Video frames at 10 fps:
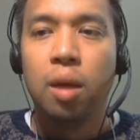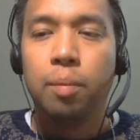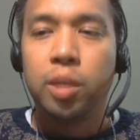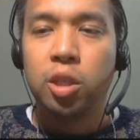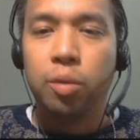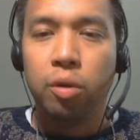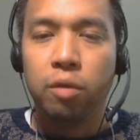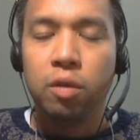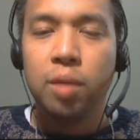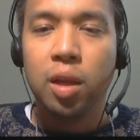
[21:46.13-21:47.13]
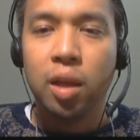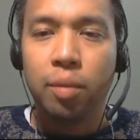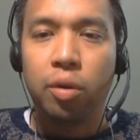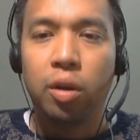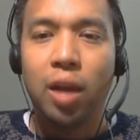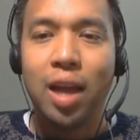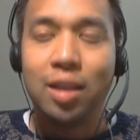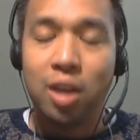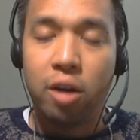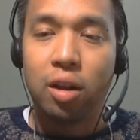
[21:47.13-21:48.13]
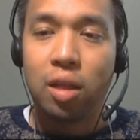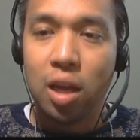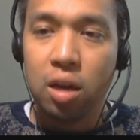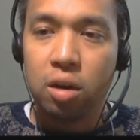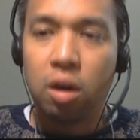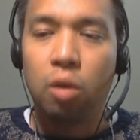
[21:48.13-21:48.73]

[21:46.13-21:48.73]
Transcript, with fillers: but she proved to be a liberal and daring thinker,